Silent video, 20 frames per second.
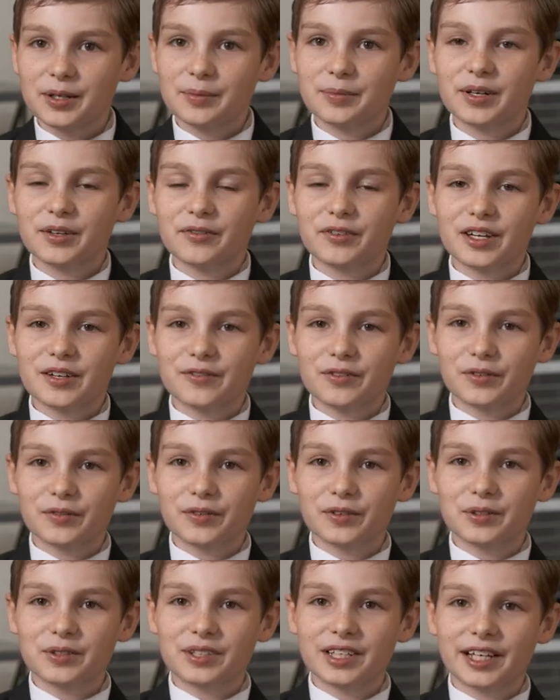My favourite
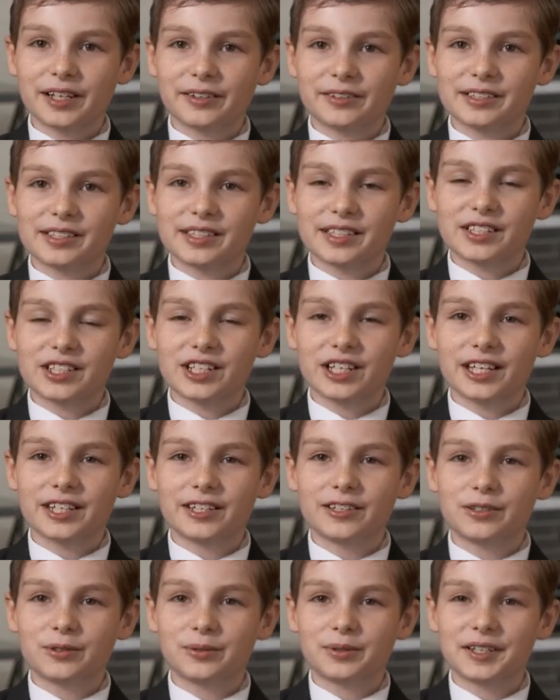food here is the
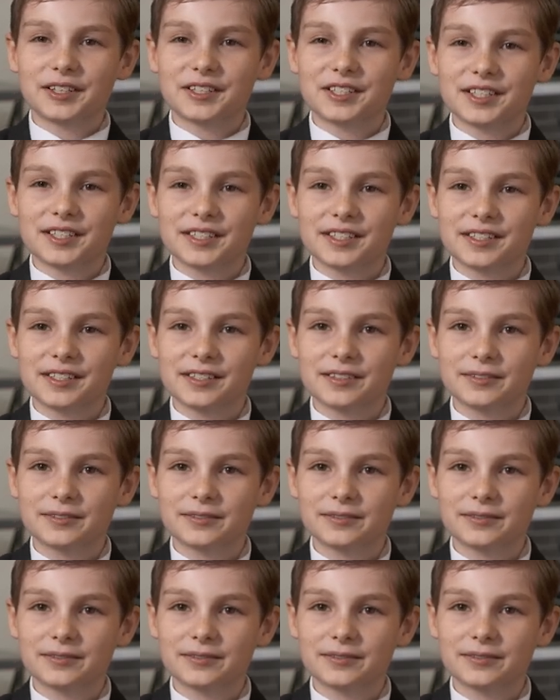chicken and the wedges.